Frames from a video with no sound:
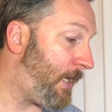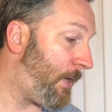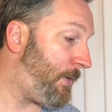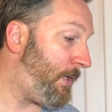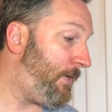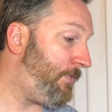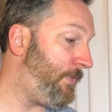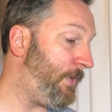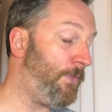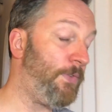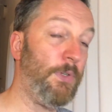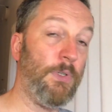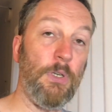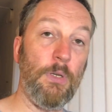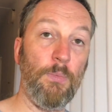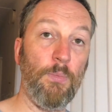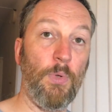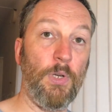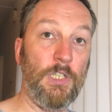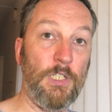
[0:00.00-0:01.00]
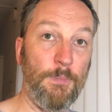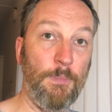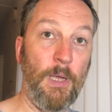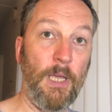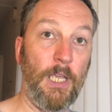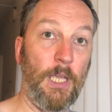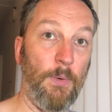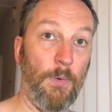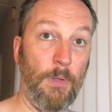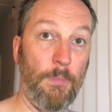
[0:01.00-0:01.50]
Now, even if you didn't want to
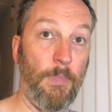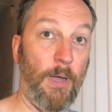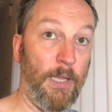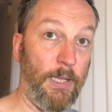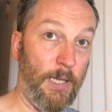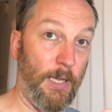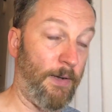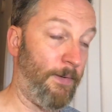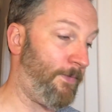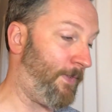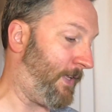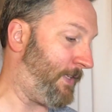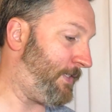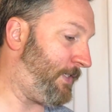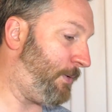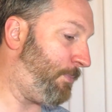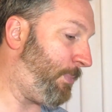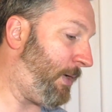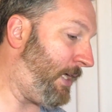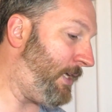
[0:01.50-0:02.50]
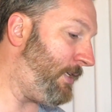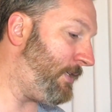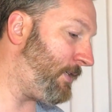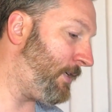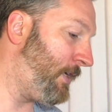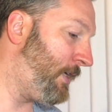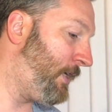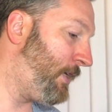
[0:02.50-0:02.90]
spec it with my kind of fancy paint,